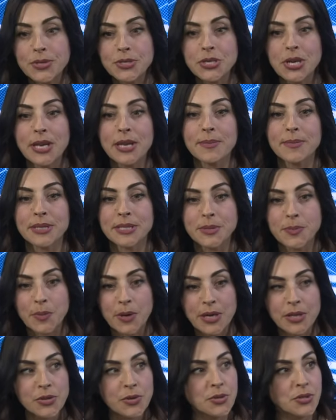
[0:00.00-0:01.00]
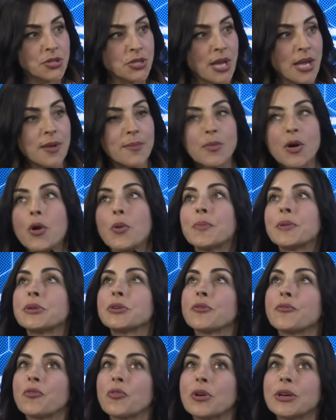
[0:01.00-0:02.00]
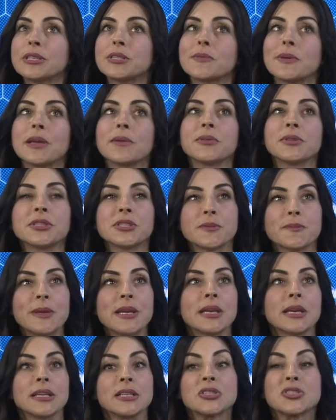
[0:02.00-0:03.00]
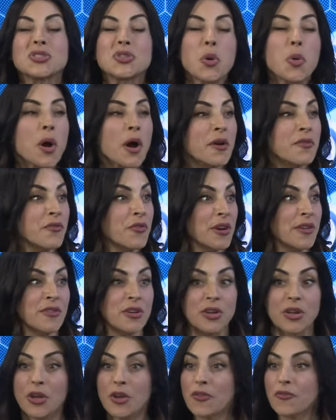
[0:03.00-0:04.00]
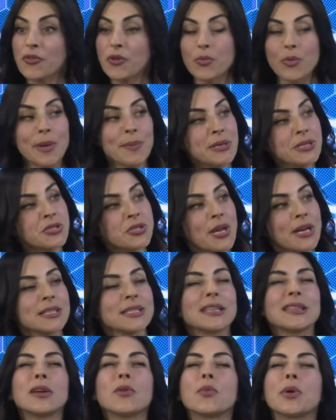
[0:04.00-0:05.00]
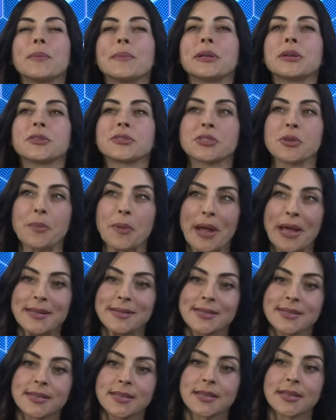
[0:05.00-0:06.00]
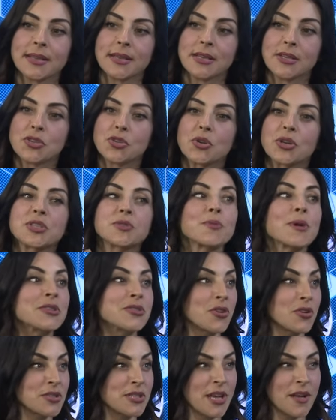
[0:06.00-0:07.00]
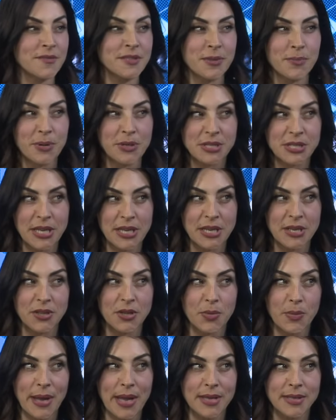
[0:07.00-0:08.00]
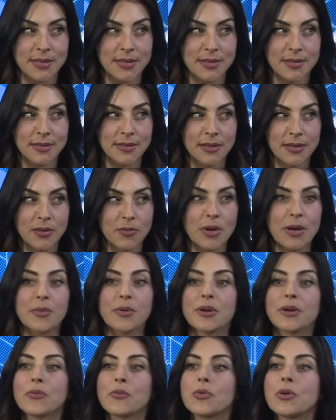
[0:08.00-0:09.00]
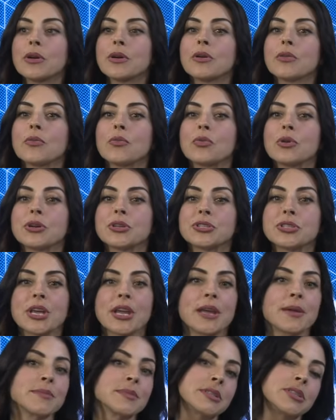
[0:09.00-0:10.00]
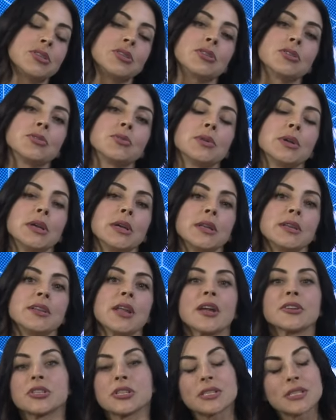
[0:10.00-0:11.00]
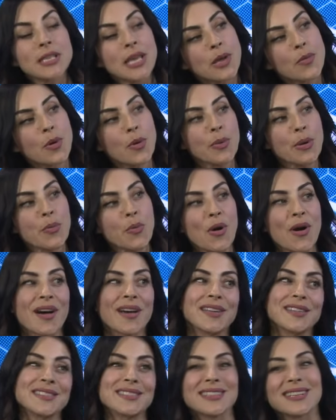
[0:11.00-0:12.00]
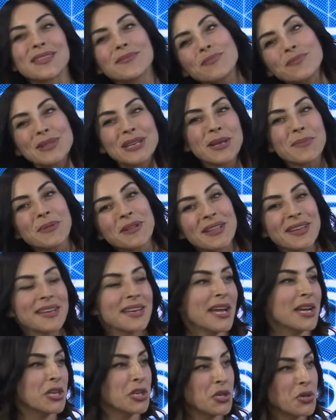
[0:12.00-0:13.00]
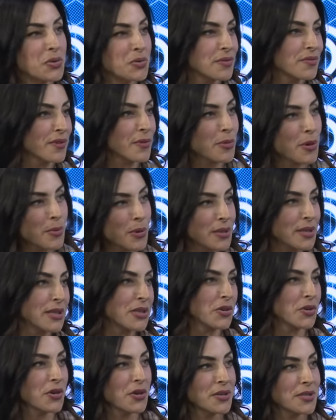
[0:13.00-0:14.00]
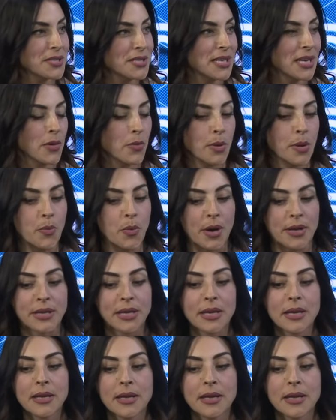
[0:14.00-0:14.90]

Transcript: shame, let's break through shame, open your voice, be able to speak, and it's so hard for even for women to do that, because I think women are suppressed to express ourselves in particular ways. Right, we're shamed to not just say what we want and to manipulate and act cute from when we're little girls to get what we want. Right.